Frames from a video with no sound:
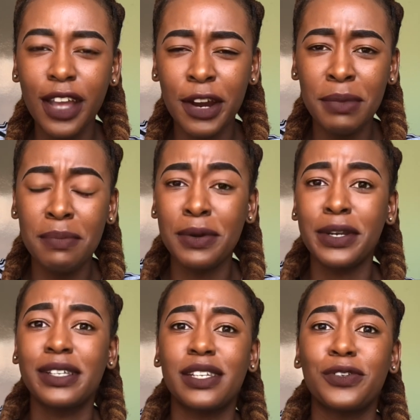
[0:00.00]
I remember
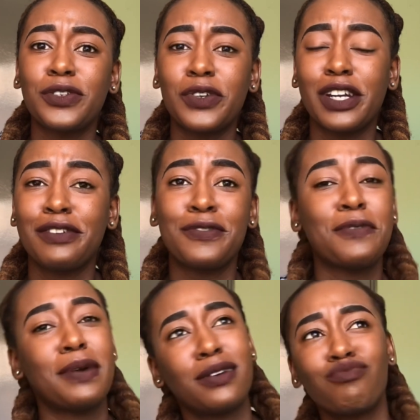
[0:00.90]
when I was in Australia for
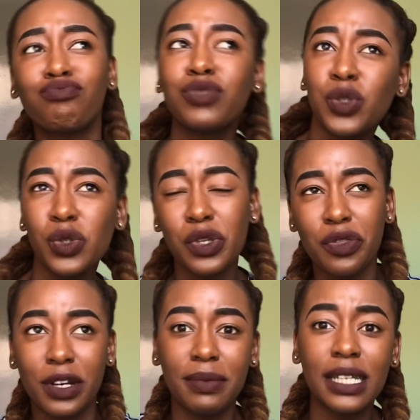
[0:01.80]
about 2 to
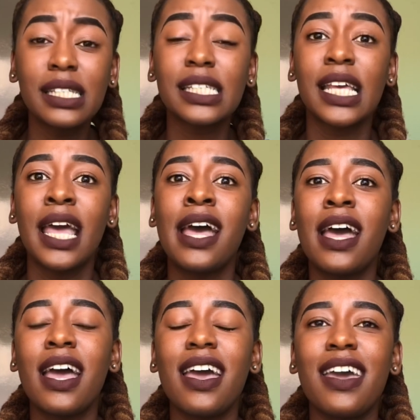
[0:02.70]
3 months.
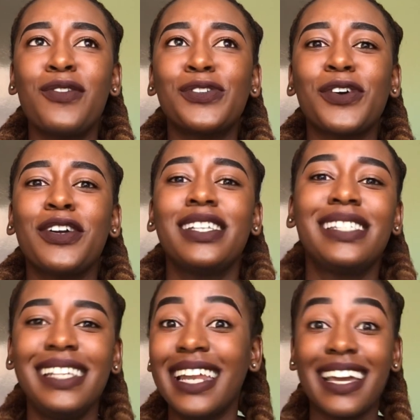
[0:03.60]
It was
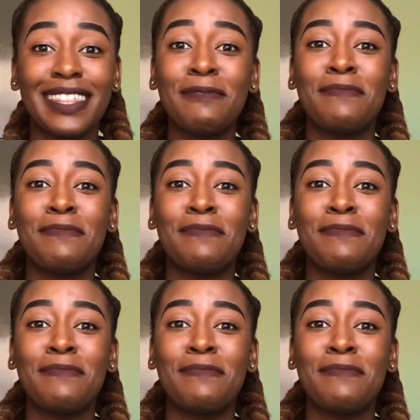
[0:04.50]
honestly like the